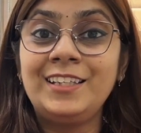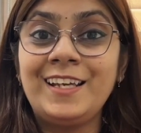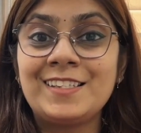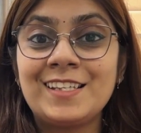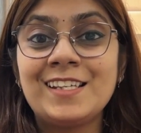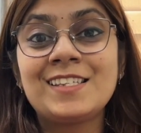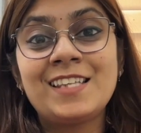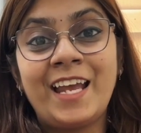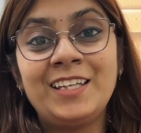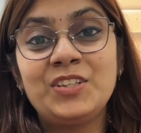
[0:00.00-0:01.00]
S is
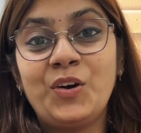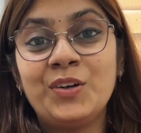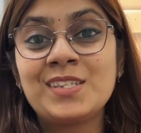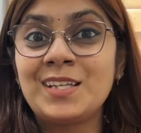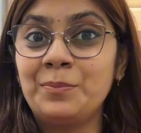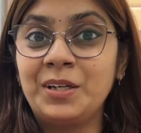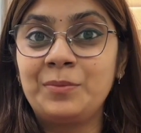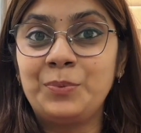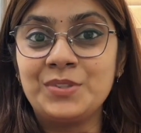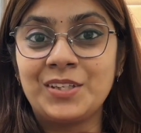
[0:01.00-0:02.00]
side or
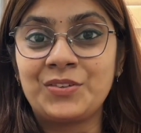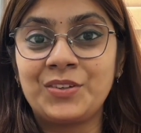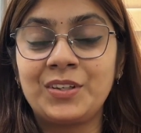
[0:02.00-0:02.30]
stomach position.